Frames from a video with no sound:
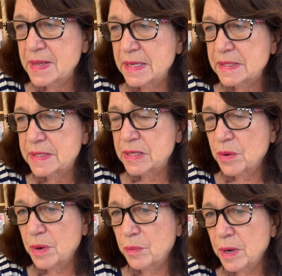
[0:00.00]

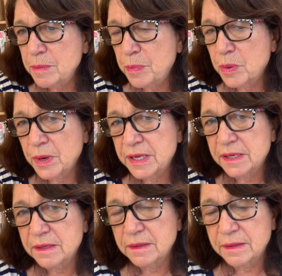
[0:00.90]
So at one
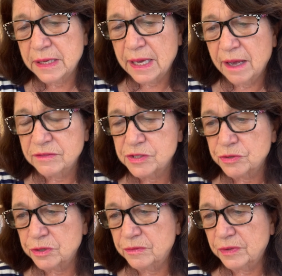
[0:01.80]
point, they have
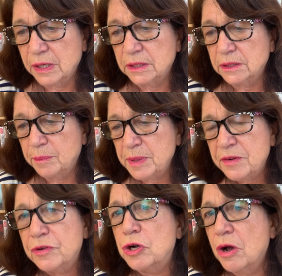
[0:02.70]
sort of a bit
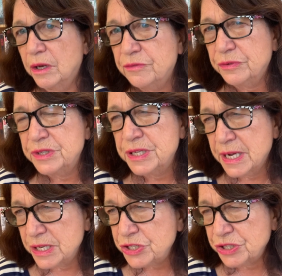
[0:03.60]
of a
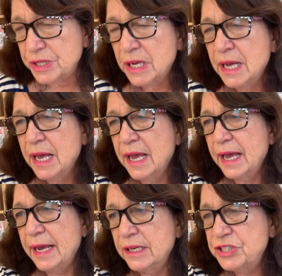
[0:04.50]
confrontation,
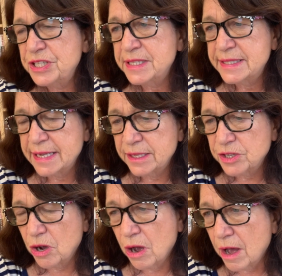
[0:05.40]
and she's sent
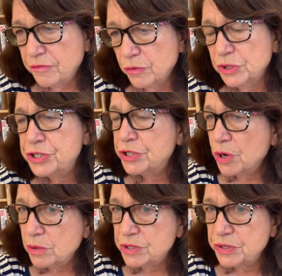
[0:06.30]
off, or she
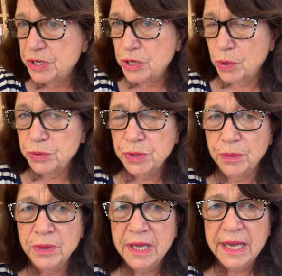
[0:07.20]
goes to Kyoto.